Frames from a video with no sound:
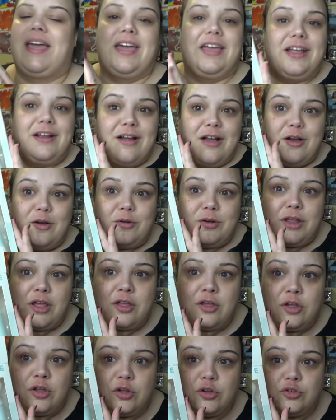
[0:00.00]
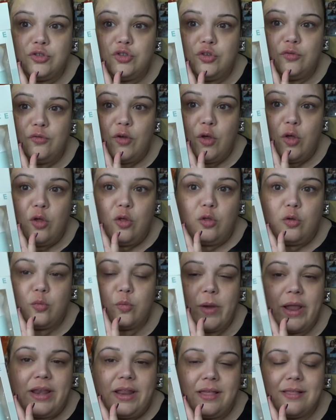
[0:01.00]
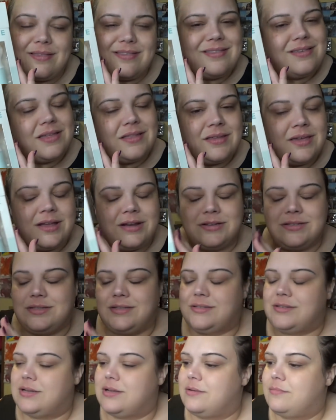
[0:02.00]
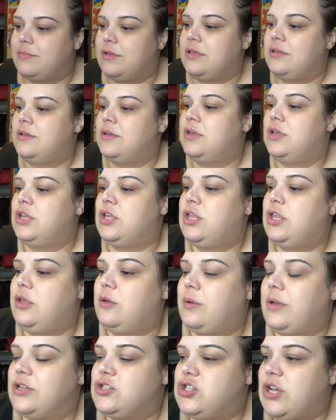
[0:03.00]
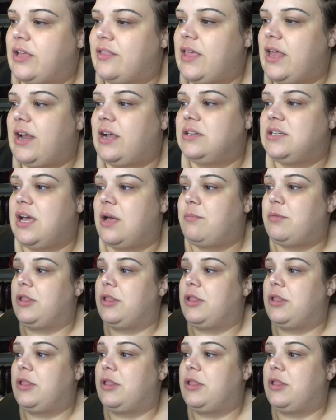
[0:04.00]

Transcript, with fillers: get your own Duvolle Radiant Skincare System, you can check that out down